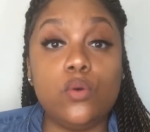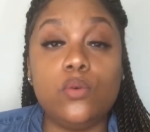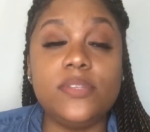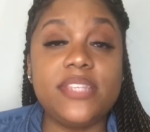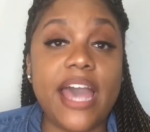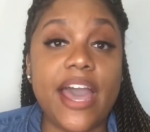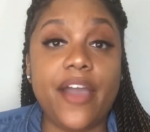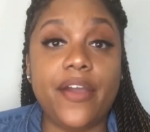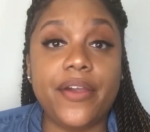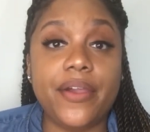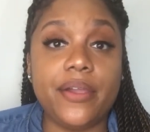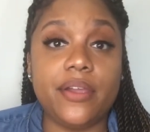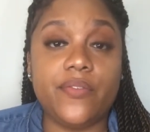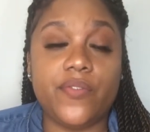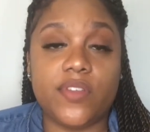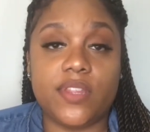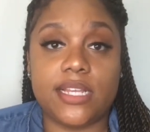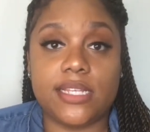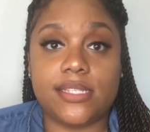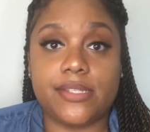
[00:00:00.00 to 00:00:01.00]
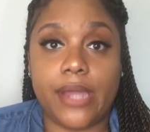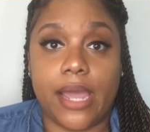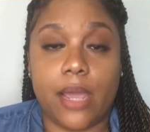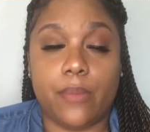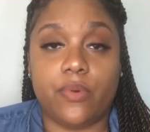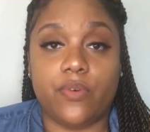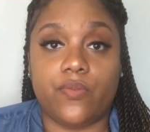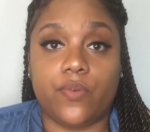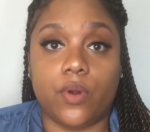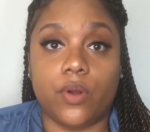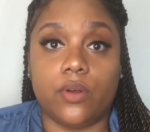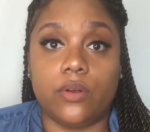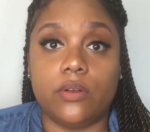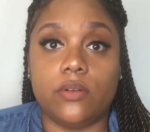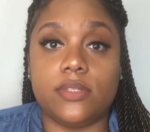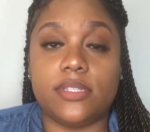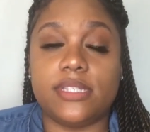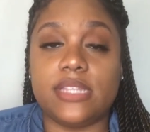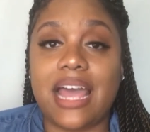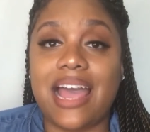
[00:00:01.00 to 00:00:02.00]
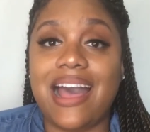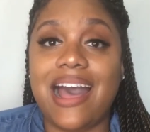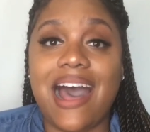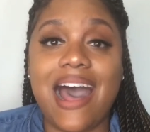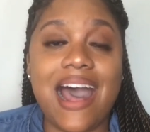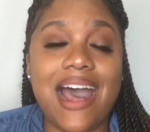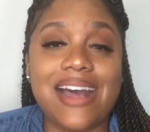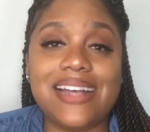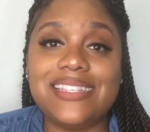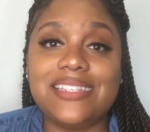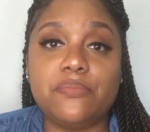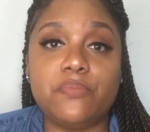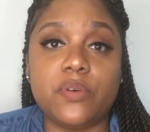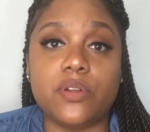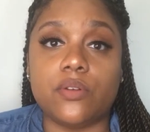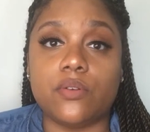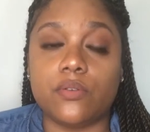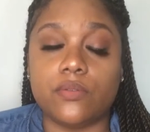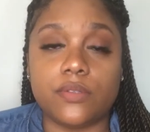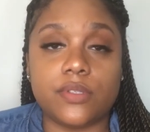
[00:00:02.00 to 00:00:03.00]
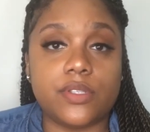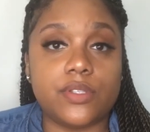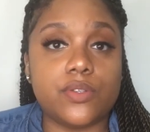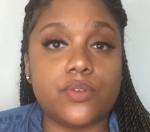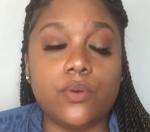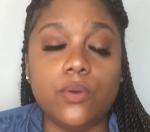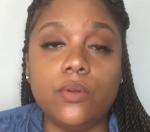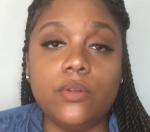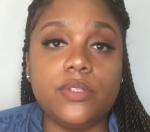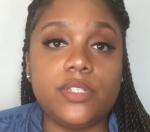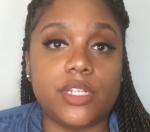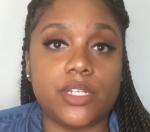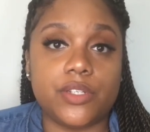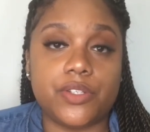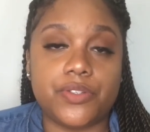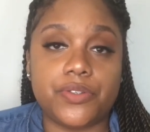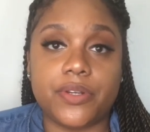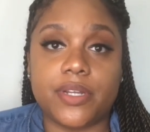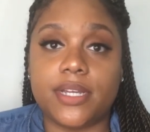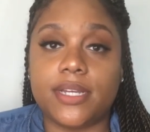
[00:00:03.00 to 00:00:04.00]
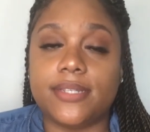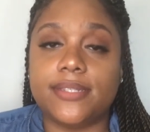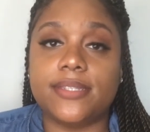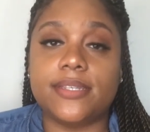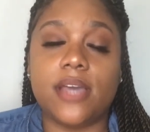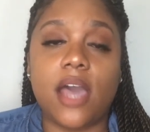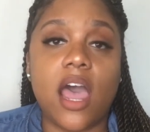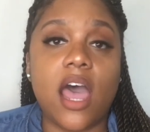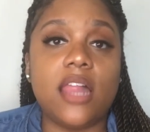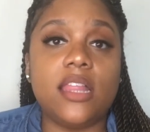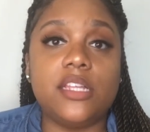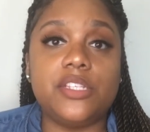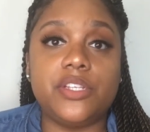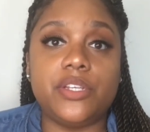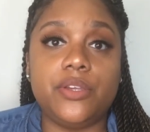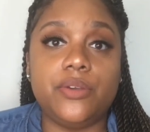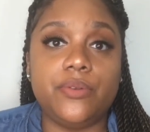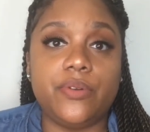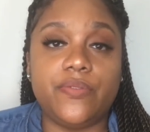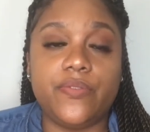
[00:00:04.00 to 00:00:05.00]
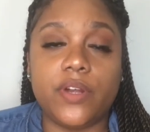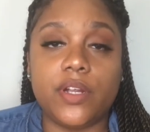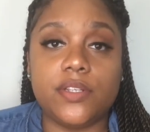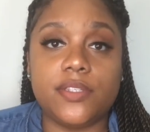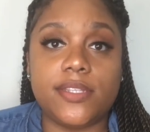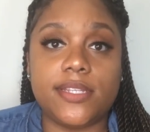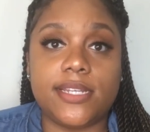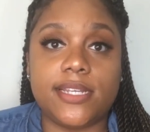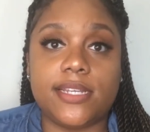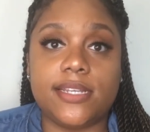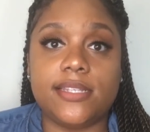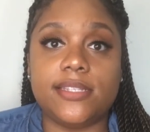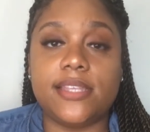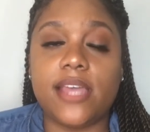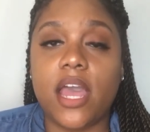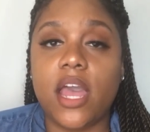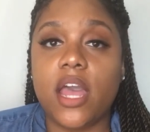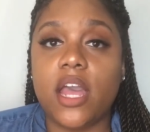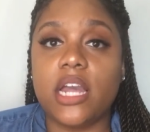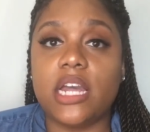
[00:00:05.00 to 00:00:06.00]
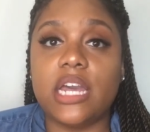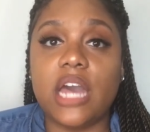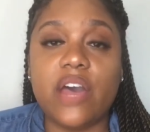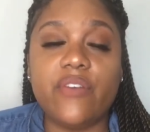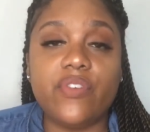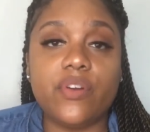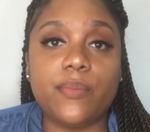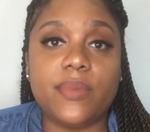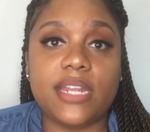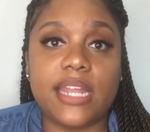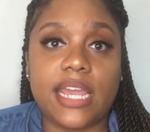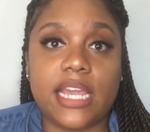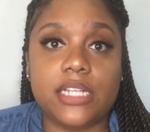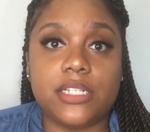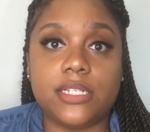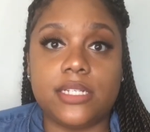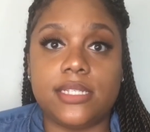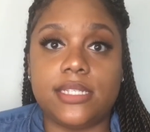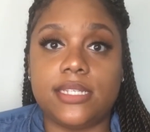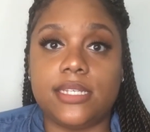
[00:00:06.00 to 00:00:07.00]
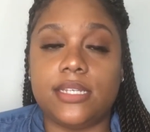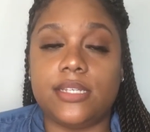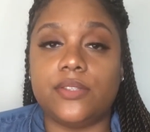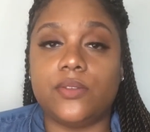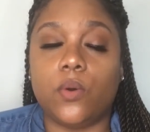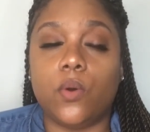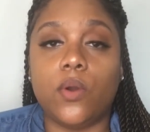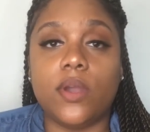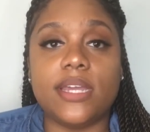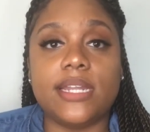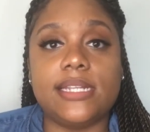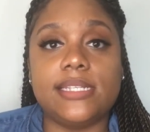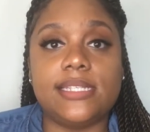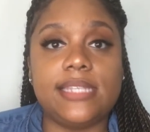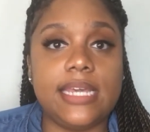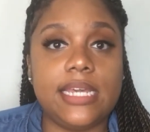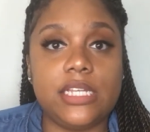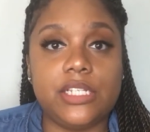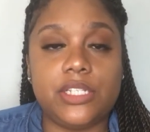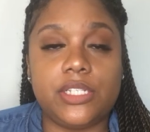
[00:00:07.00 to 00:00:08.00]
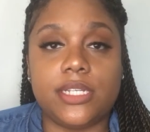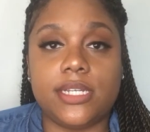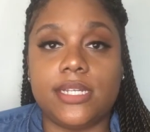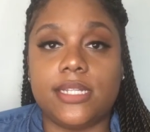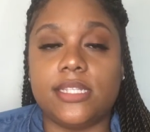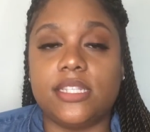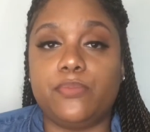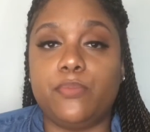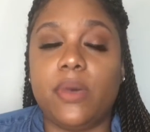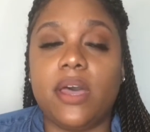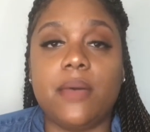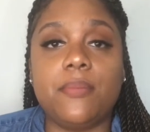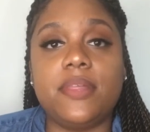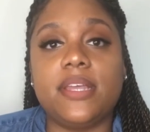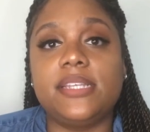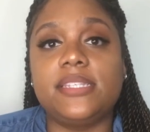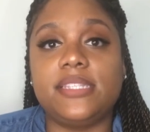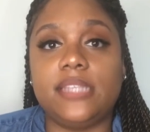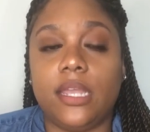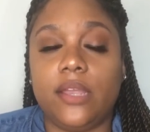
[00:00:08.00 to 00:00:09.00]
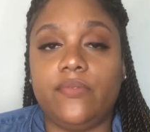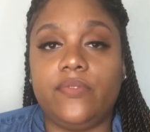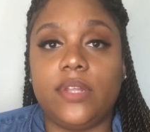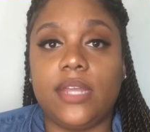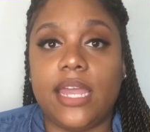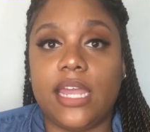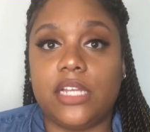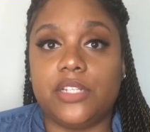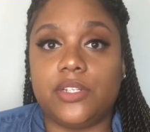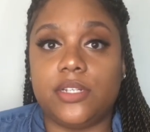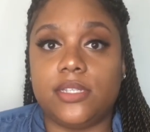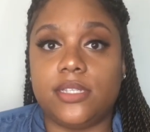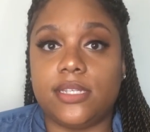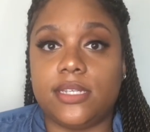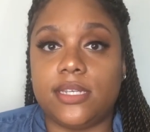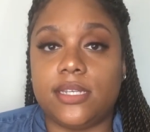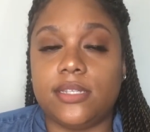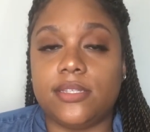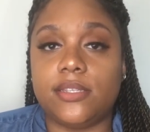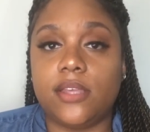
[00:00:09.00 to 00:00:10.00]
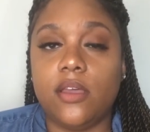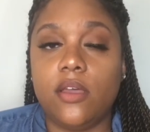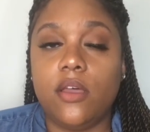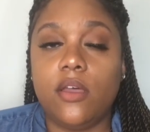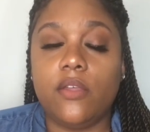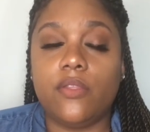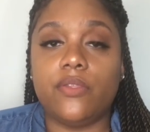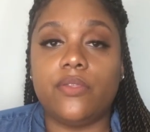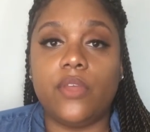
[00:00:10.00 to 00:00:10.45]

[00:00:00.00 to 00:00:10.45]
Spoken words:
Who's hiring for these type of roles? Hospitals, school districts, college and universities, government agencies, organizations, public safety agencies.